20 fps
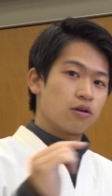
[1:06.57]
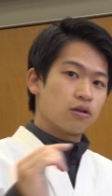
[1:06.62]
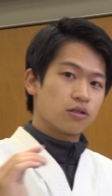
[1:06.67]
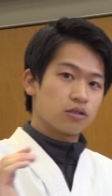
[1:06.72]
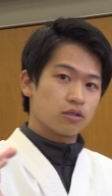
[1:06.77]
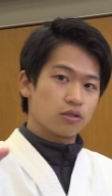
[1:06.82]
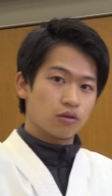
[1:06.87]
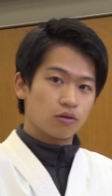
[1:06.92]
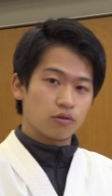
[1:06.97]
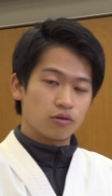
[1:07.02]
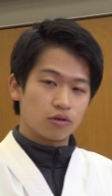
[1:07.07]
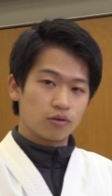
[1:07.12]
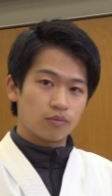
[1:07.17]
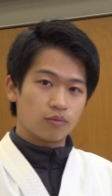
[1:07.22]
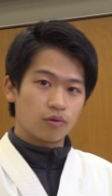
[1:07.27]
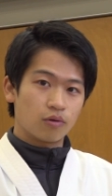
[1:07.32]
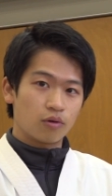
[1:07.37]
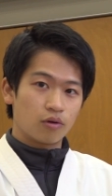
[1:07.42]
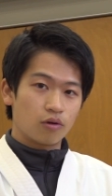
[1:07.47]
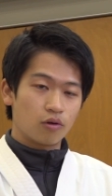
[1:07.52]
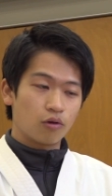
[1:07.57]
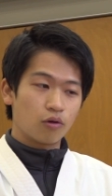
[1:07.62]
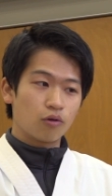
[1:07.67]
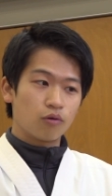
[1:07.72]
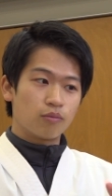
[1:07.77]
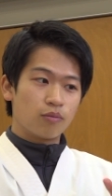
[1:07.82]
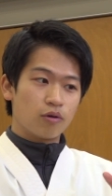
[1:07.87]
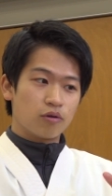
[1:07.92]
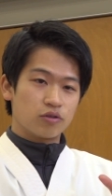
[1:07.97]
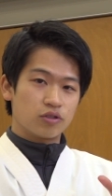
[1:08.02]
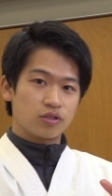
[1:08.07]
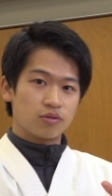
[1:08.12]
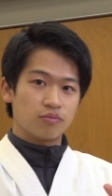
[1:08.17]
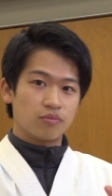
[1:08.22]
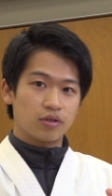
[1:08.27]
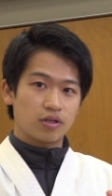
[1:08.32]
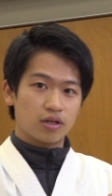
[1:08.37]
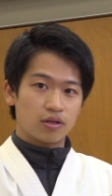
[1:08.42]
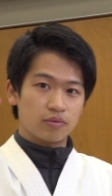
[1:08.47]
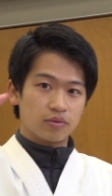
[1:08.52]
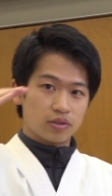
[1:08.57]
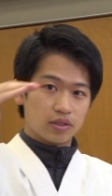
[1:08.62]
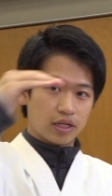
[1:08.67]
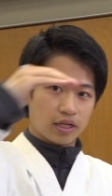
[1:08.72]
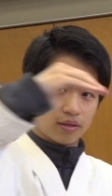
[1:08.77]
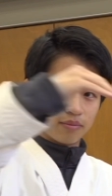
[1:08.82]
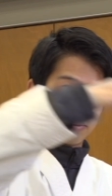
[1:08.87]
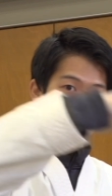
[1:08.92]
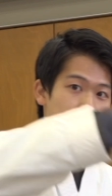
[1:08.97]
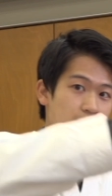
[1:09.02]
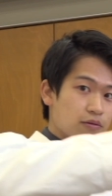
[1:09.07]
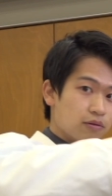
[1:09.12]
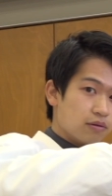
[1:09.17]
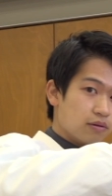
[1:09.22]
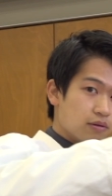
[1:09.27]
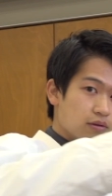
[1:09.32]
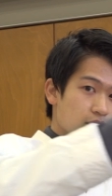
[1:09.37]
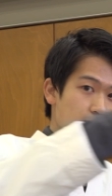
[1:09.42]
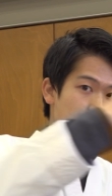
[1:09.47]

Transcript: So your whole motion becomes like a mountain.